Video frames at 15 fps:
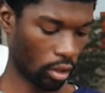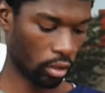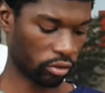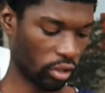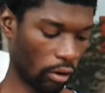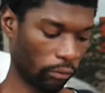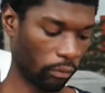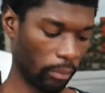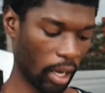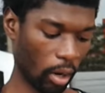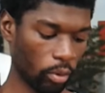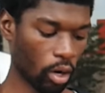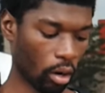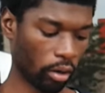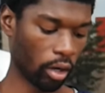So from there
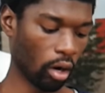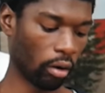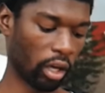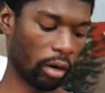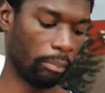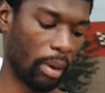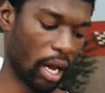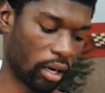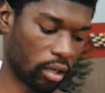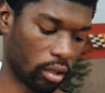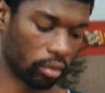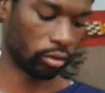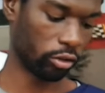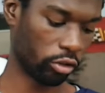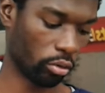we're going to go to Habakkuk
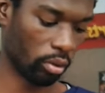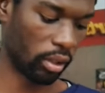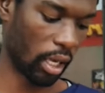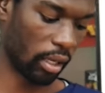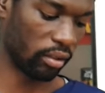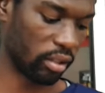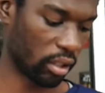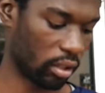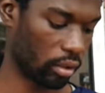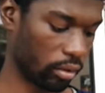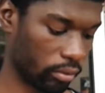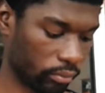2:18.